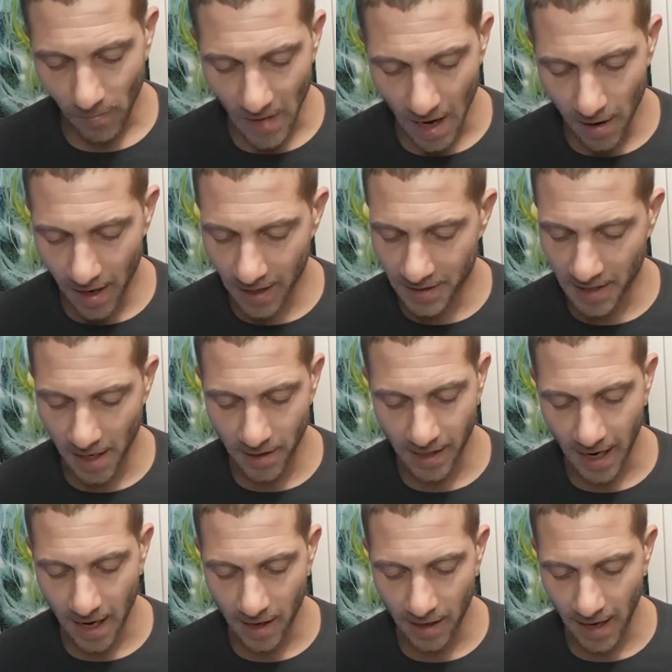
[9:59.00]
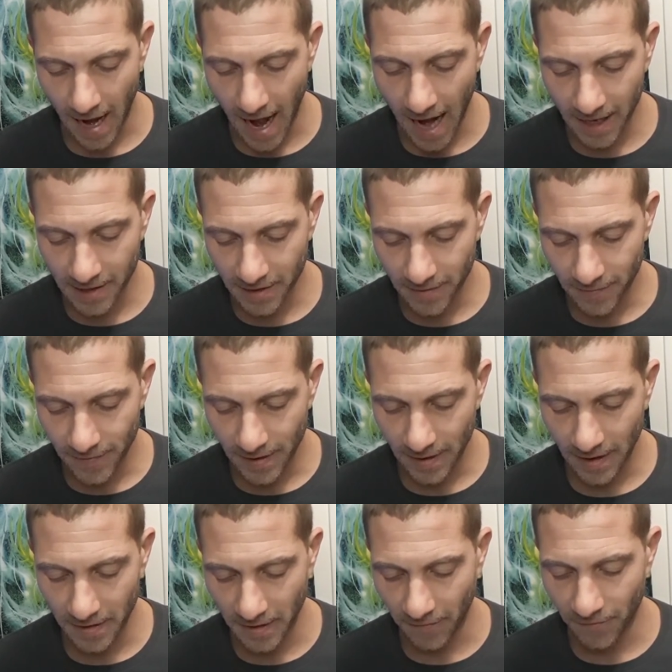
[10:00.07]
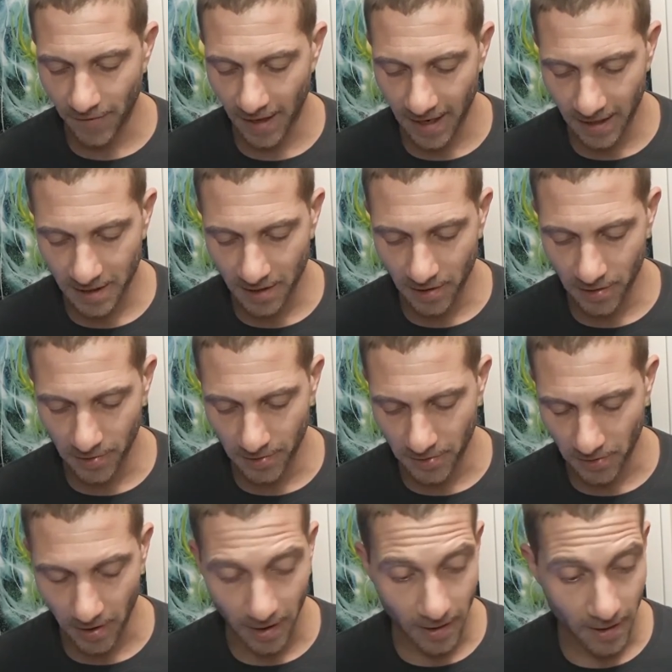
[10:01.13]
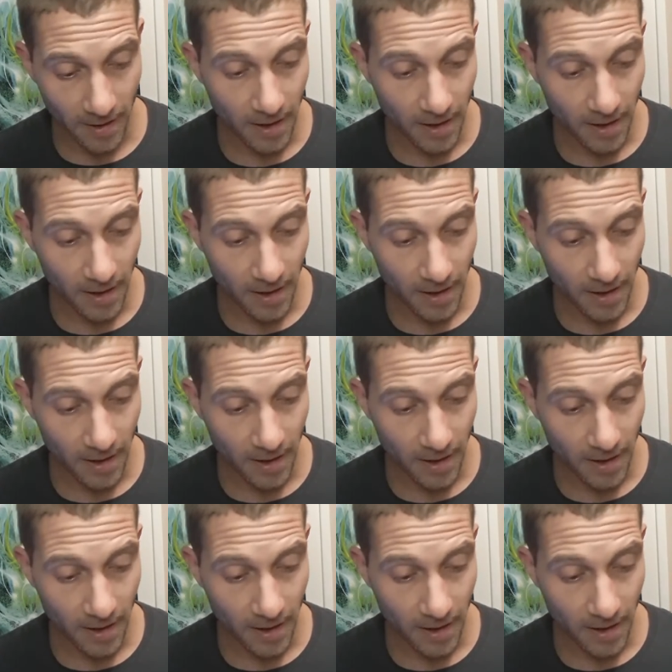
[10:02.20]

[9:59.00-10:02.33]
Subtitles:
All right, center card active and the flanks are neutral,